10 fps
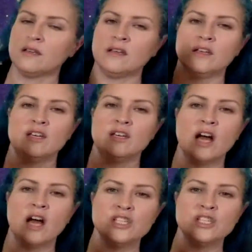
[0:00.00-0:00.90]

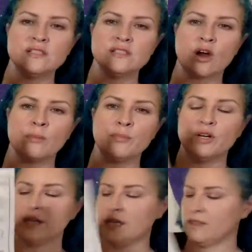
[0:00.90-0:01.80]
Notches are
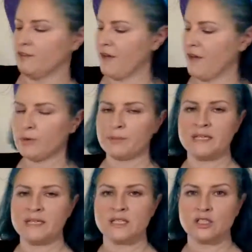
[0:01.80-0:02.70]
put in the fabric
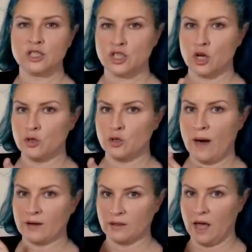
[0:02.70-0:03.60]
pieces to show you how
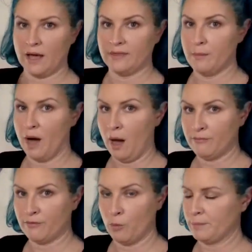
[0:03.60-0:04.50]
to line them up
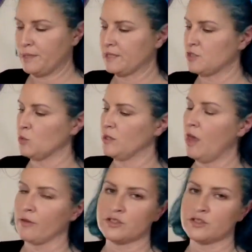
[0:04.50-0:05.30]
from one piece to another.